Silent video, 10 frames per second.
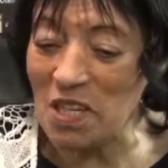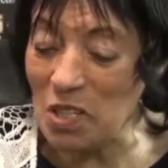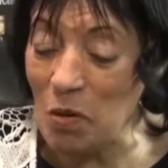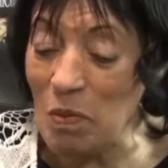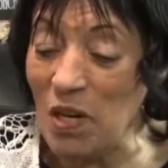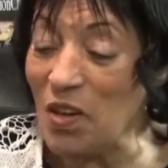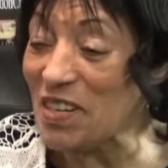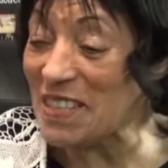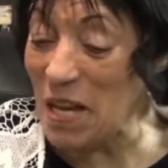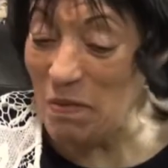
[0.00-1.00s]
a long
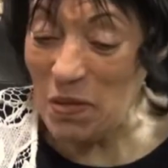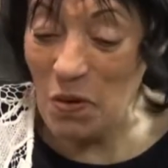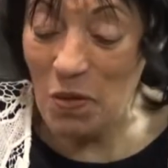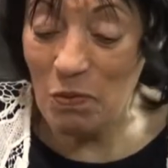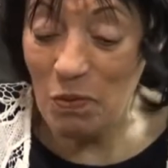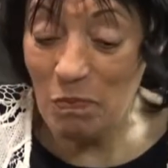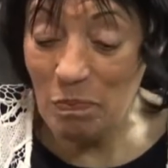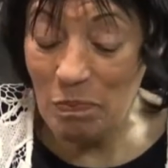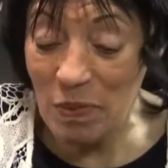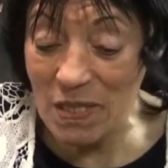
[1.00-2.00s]
time ago there were
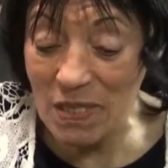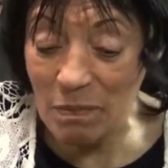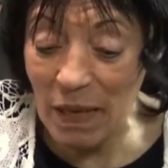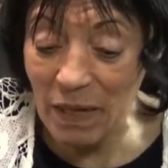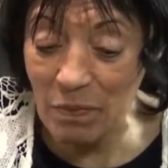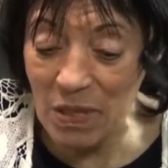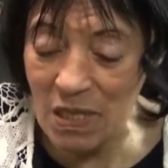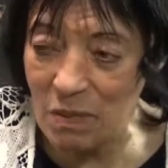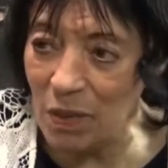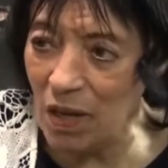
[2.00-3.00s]
black
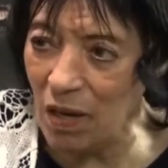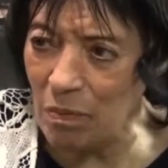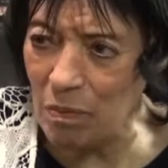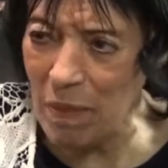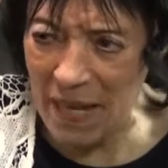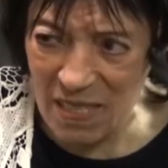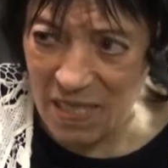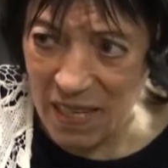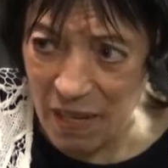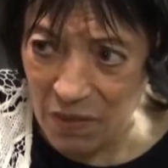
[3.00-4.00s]
businessmen on Madison
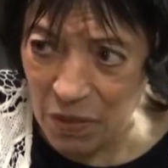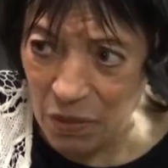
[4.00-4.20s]
Avenue?